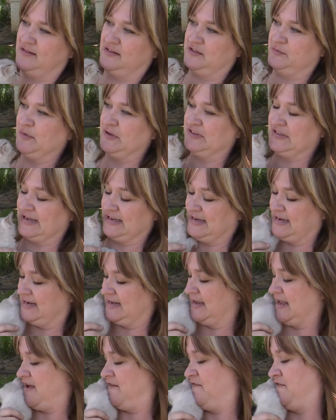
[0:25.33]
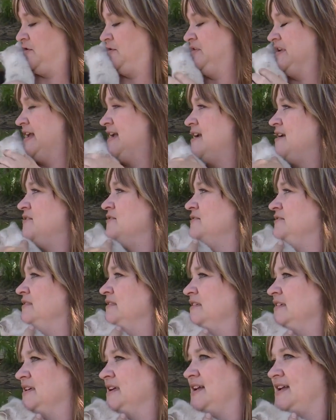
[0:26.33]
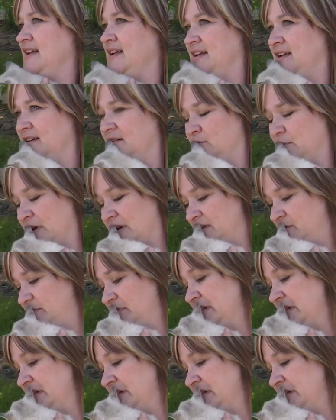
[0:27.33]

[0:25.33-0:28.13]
Smells like kitty cat food now and ready to